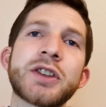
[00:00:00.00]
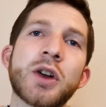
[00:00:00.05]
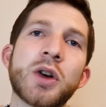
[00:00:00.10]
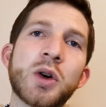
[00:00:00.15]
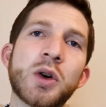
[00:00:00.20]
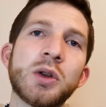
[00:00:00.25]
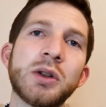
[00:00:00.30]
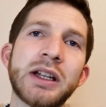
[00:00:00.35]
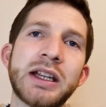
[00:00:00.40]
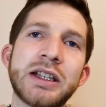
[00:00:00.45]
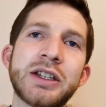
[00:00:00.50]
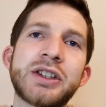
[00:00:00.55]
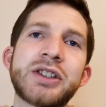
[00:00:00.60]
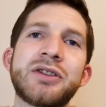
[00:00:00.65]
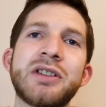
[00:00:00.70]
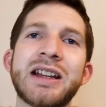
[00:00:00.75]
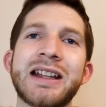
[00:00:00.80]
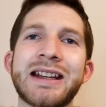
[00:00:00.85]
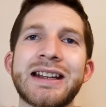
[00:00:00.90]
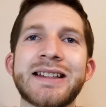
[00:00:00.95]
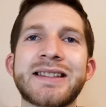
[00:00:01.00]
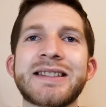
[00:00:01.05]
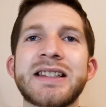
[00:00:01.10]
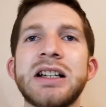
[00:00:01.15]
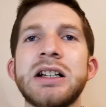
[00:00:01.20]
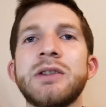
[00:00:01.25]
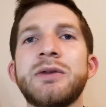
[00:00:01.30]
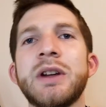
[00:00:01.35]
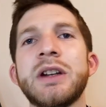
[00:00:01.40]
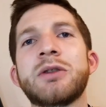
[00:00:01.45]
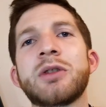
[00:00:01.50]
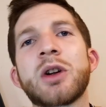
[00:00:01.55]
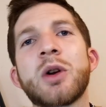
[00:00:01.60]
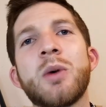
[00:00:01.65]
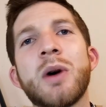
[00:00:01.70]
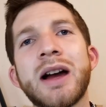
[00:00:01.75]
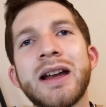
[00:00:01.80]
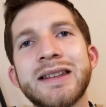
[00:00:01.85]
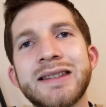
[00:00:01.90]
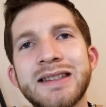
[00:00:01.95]
is a whole industry in itself, it
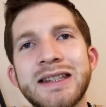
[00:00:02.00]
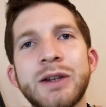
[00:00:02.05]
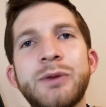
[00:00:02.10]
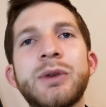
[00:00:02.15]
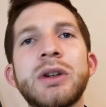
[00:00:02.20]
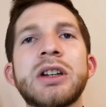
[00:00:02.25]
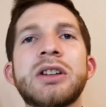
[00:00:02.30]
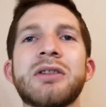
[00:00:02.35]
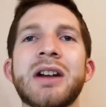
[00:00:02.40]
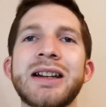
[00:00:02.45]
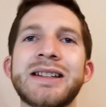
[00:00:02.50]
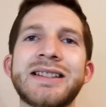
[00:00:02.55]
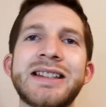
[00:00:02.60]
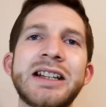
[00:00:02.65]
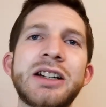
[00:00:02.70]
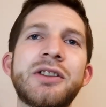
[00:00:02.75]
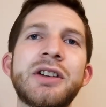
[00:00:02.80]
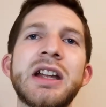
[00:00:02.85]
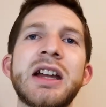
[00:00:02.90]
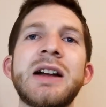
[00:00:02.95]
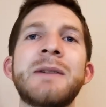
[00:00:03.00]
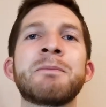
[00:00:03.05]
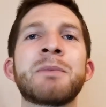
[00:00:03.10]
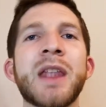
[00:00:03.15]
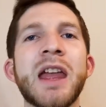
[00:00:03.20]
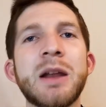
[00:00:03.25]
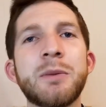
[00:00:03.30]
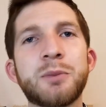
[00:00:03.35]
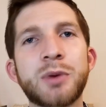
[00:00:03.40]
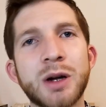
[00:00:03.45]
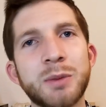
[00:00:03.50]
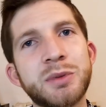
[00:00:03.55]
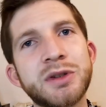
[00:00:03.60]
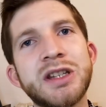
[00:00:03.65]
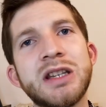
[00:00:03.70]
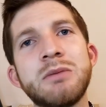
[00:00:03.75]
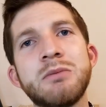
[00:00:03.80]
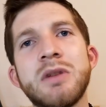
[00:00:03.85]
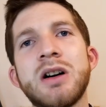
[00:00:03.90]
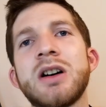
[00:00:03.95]
requires different criteria and
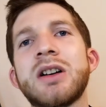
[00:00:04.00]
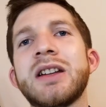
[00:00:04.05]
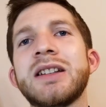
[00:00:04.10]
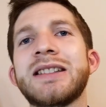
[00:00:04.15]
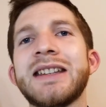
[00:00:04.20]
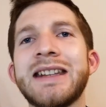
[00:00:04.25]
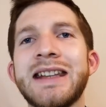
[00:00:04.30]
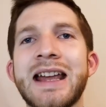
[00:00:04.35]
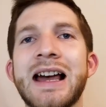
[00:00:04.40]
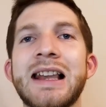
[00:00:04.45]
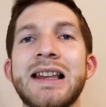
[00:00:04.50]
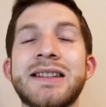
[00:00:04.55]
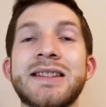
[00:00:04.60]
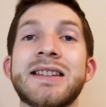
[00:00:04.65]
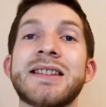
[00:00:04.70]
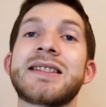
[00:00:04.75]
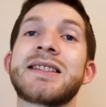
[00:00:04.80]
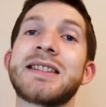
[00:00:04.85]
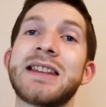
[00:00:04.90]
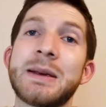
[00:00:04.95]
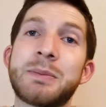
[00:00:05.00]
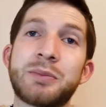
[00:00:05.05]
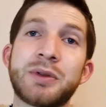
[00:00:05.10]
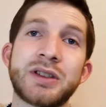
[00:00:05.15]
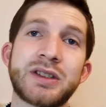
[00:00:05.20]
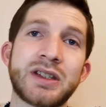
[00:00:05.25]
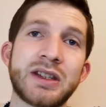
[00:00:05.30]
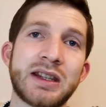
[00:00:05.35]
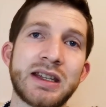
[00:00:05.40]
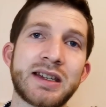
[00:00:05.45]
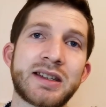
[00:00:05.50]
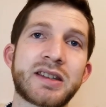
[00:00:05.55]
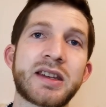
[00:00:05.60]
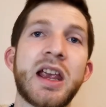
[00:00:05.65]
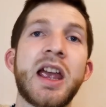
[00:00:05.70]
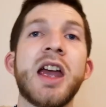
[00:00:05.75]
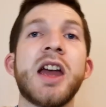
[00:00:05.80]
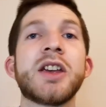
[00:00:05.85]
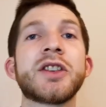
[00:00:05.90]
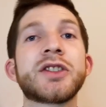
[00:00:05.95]
property market analysis separate to
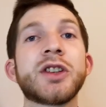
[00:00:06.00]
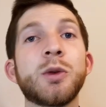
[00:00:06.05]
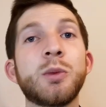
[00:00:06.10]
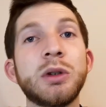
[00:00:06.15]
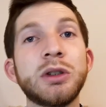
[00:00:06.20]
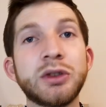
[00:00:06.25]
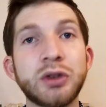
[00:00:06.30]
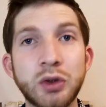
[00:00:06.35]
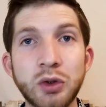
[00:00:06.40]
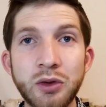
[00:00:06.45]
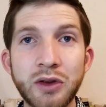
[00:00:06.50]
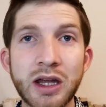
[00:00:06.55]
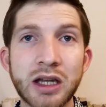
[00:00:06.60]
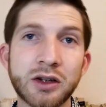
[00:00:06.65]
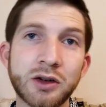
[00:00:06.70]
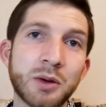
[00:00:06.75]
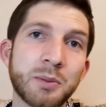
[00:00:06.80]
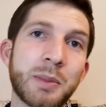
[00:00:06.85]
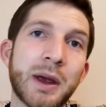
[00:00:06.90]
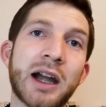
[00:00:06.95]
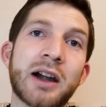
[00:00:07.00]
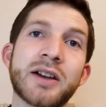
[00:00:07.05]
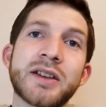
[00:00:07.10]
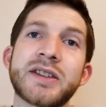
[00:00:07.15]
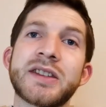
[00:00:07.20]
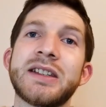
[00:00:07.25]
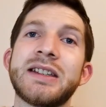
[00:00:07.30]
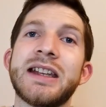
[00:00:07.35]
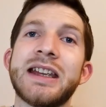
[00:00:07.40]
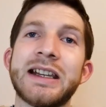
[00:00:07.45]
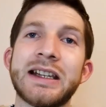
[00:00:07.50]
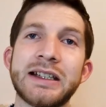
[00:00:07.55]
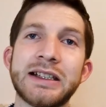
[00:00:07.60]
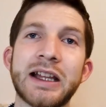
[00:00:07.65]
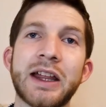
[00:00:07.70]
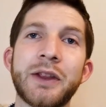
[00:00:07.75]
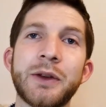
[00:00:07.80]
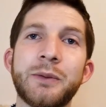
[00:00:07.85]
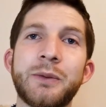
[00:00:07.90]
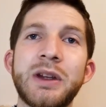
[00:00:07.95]
this. So we'll do that comparison in
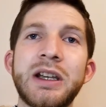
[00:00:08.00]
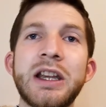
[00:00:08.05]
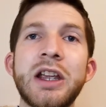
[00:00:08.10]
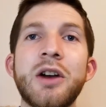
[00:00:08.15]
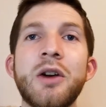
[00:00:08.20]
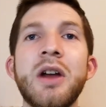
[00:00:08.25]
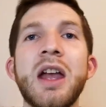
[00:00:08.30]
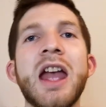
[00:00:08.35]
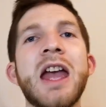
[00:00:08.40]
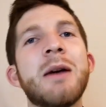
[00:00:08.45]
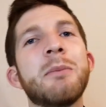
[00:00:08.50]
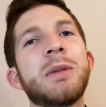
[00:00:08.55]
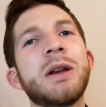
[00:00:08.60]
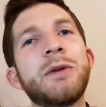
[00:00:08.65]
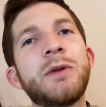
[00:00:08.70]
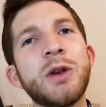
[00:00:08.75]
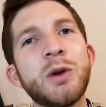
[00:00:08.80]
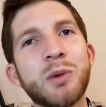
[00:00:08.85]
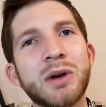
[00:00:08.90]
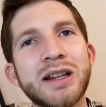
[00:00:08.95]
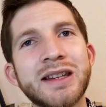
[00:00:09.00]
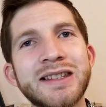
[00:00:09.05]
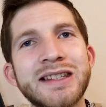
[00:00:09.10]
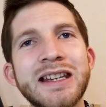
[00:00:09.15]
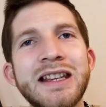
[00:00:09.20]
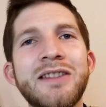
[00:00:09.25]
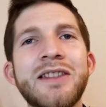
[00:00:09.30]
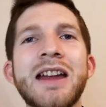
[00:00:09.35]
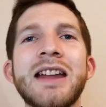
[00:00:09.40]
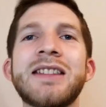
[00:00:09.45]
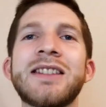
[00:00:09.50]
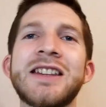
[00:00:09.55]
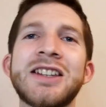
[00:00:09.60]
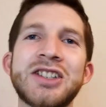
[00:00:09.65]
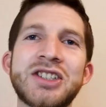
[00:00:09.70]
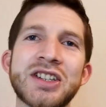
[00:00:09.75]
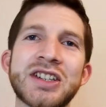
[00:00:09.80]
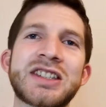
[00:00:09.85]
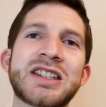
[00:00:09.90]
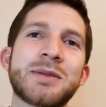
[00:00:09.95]
another video, but if you want to see that,
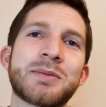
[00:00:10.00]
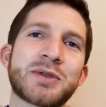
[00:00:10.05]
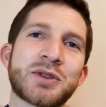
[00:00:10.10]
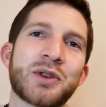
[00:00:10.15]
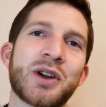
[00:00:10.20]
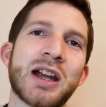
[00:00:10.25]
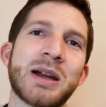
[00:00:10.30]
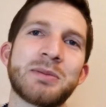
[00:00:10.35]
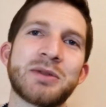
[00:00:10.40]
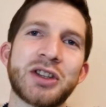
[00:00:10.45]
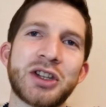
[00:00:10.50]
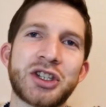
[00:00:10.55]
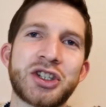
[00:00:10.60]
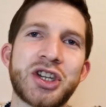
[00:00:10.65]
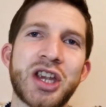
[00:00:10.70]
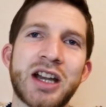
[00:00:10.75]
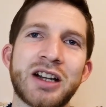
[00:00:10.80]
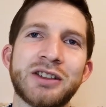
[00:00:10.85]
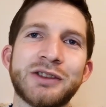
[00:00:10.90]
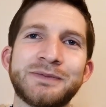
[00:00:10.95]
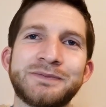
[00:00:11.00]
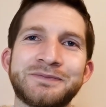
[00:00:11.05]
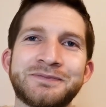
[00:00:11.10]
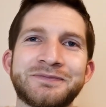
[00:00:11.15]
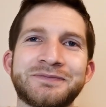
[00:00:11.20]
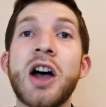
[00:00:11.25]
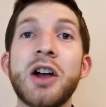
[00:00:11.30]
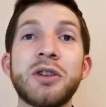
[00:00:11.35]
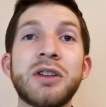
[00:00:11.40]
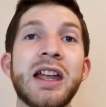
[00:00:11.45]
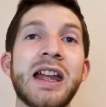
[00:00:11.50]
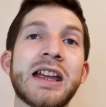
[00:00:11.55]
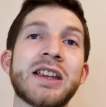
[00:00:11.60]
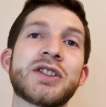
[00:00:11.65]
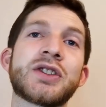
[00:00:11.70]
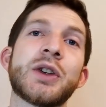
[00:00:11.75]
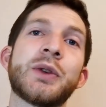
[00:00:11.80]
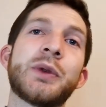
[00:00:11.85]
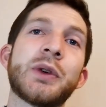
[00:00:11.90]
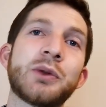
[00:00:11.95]
then just subscribe to the channel. Okay,
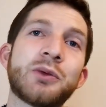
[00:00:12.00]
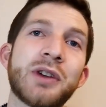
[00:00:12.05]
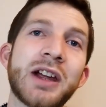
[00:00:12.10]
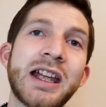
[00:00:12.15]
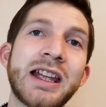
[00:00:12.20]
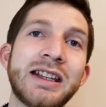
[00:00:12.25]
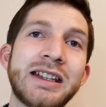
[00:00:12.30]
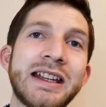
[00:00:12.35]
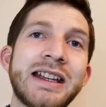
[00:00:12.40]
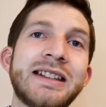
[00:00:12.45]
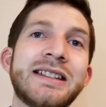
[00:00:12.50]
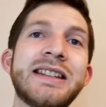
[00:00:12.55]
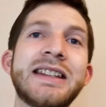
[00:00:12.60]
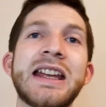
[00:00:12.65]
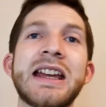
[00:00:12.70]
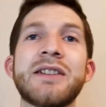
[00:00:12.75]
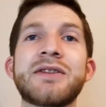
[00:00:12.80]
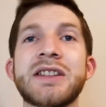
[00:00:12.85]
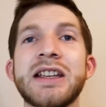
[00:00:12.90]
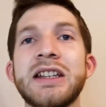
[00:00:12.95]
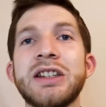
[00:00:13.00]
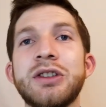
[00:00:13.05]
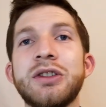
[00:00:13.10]
so for Rand ETFs